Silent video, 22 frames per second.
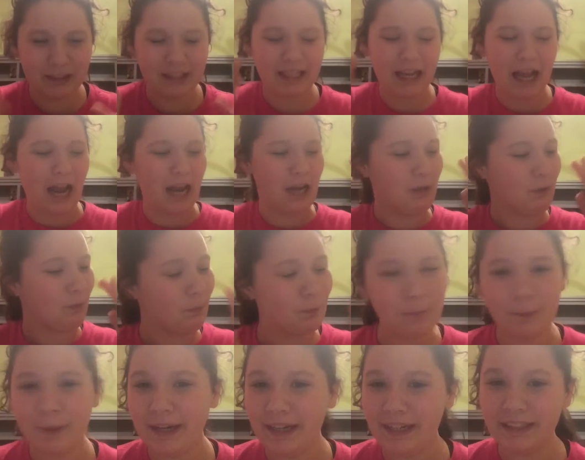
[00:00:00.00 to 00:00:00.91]
like I
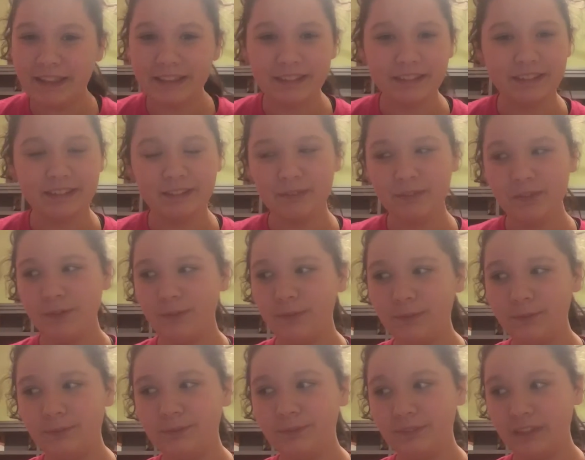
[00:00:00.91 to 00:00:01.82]
ran,
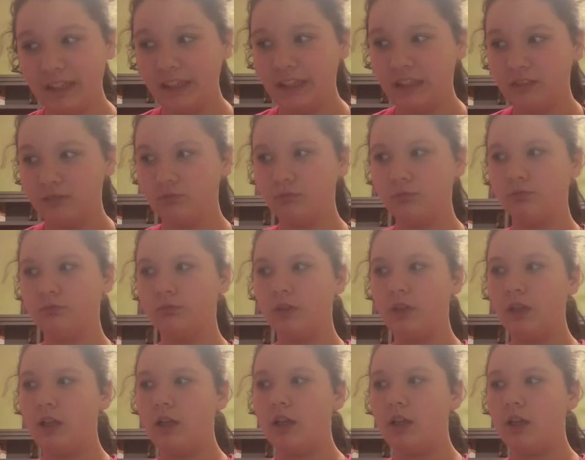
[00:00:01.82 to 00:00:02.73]
like
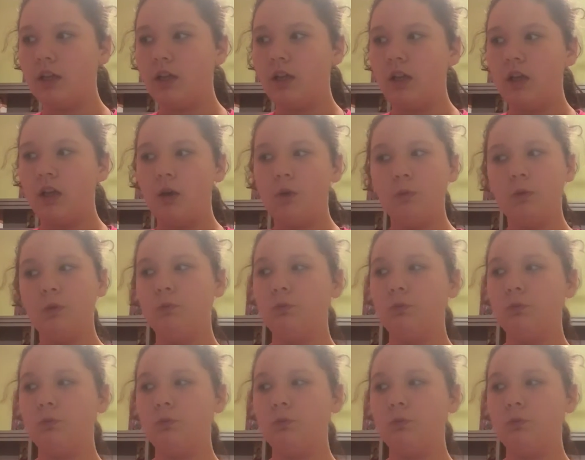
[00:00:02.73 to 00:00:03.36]
we